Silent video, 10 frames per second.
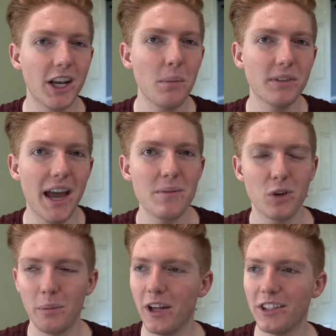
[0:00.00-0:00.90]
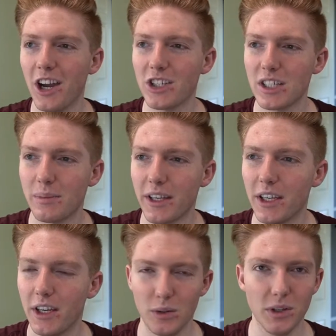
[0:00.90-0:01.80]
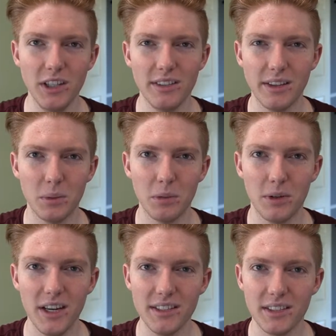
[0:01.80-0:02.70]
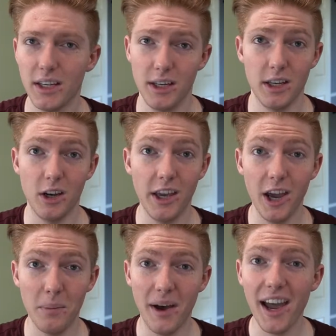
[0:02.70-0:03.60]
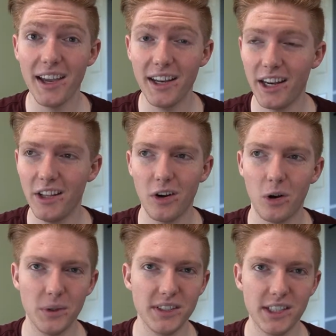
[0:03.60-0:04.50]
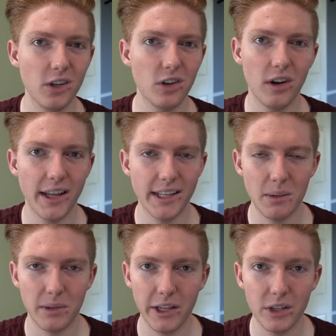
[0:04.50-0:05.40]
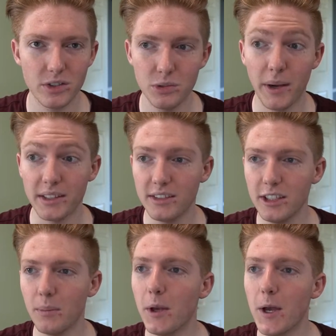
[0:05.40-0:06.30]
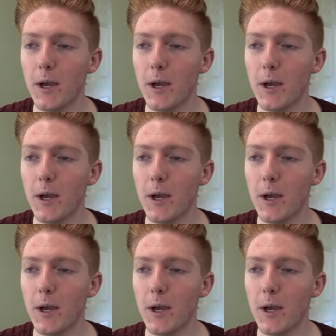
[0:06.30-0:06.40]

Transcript: a couple times where I'll be on the auction house, I'm like, really, is that the real price? Okay, I'll buy it, and either I'll resell it or I'll add that player to my team.